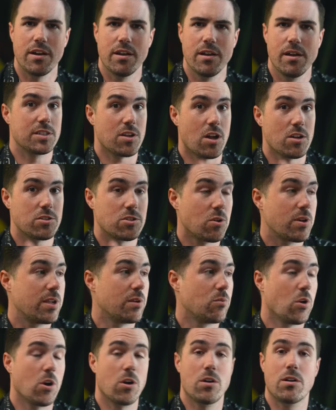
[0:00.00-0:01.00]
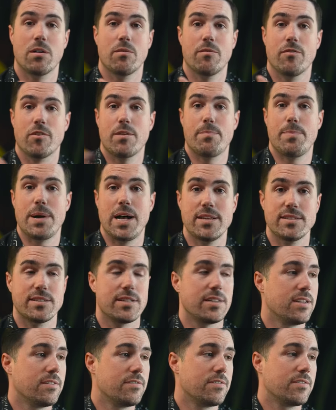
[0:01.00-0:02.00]
This also can work for the
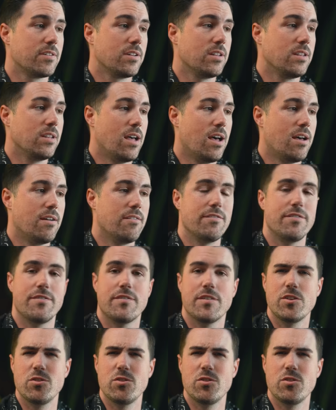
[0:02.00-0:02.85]
positive, love.